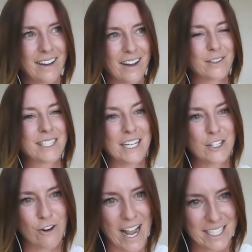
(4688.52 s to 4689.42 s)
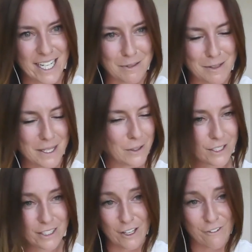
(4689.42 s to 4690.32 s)
I was getting dragged up some
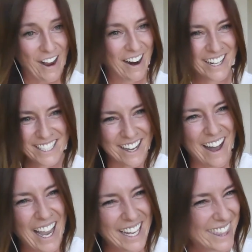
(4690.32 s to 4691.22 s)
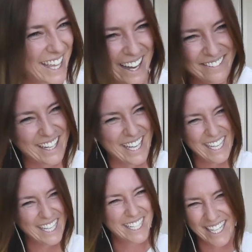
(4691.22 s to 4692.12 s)
hills because I was very tired that
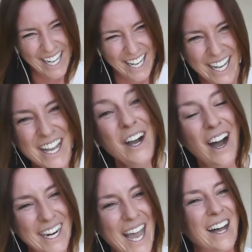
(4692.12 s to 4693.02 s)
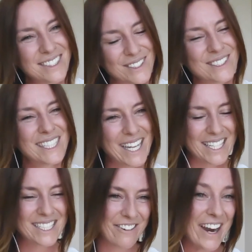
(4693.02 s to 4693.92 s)
week. I'd hustled to
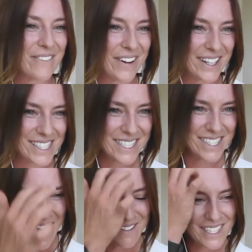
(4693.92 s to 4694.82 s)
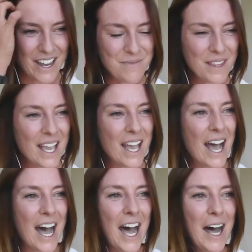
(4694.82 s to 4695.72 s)
get to Crankworks in time, so
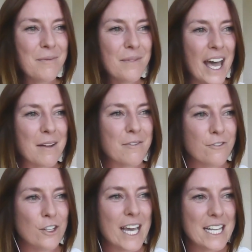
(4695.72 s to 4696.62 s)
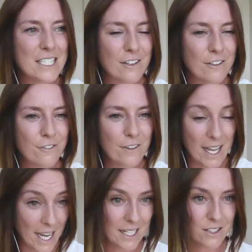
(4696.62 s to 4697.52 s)
had a few days of
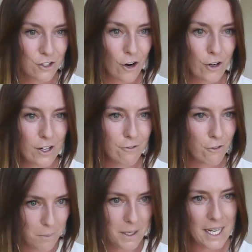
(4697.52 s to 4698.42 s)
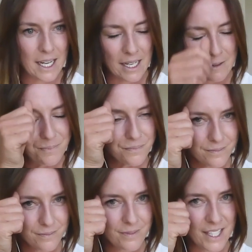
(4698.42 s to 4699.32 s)
heat stroke and vomiting, and
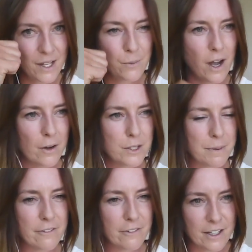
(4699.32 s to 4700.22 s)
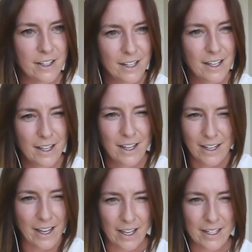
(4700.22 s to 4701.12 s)
I was a bit of a,
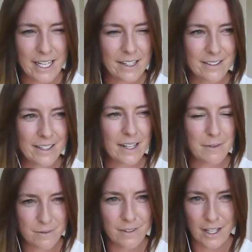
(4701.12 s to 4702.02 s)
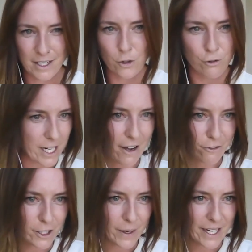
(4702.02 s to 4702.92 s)
needed a good
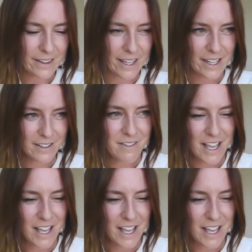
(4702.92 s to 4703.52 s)
recovery week there,